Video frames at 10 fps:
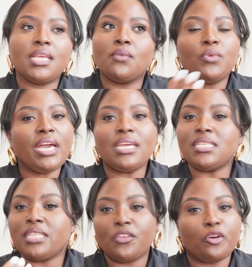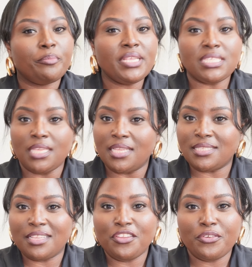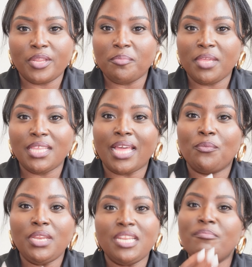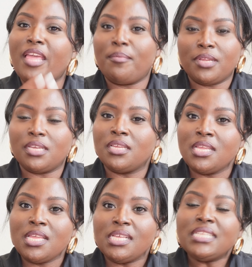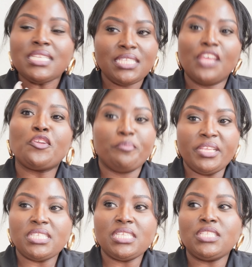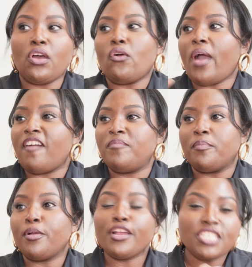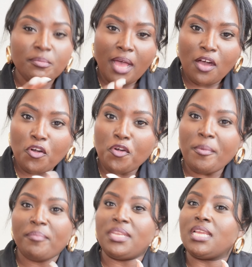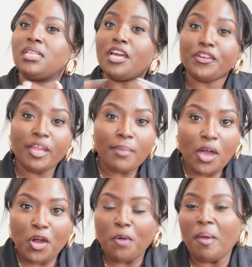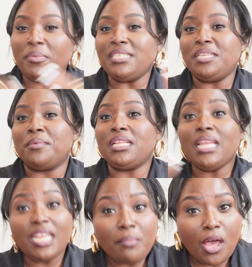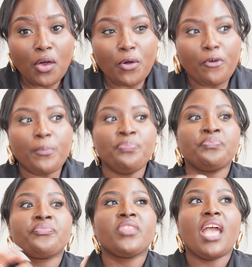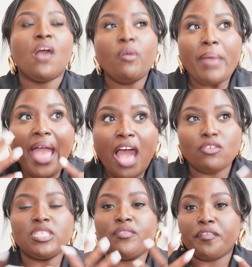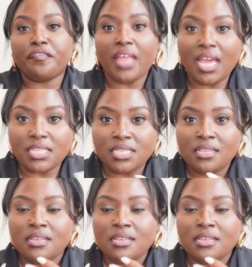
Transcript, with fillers: we gotta stand on business. You know what I mean? Like we need to be able to to stand on business. So I've been purging my home, I've been decluttering my home, I've been deep cleaning my home. I want my house to reflect